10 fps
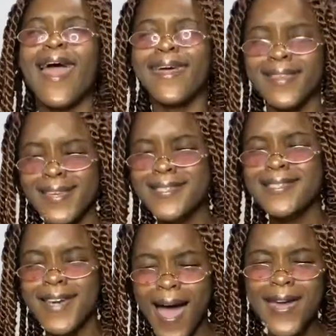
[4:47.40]
like
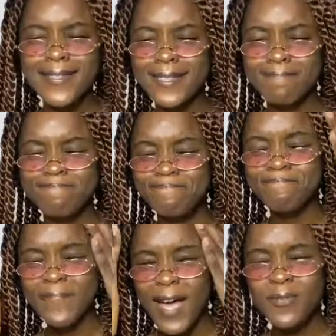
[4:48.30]
this, guys.
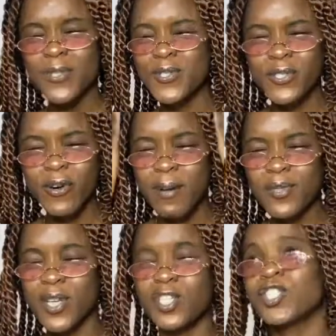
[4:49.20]
I'm so sorry,
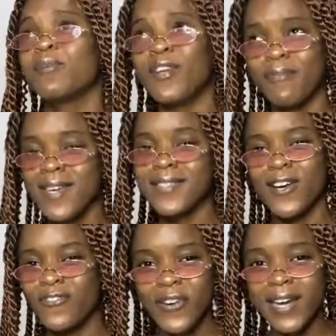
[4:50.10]
I'm so ashamed of
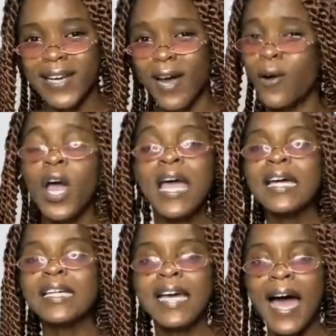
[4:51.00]
myself right now.
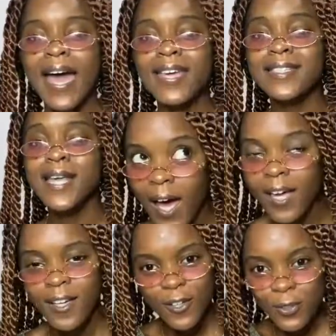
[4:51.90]
Guys,
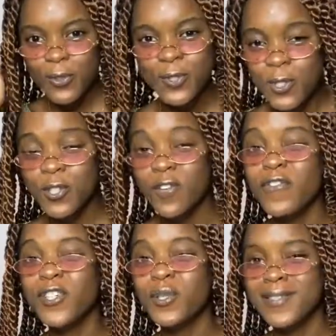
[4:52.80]
don't shoot your
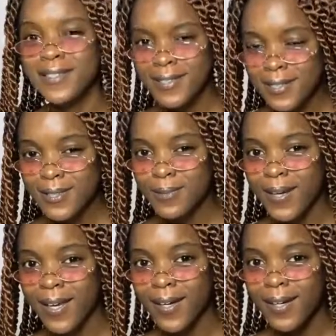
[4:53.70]
videos this
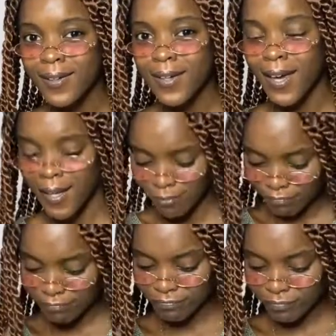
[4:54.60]
way, okay?
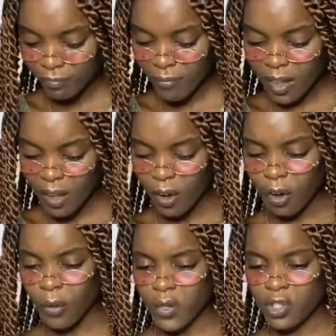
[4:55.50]

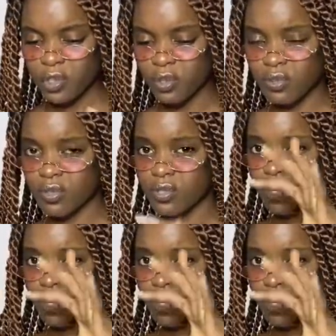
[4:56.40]
Always shoot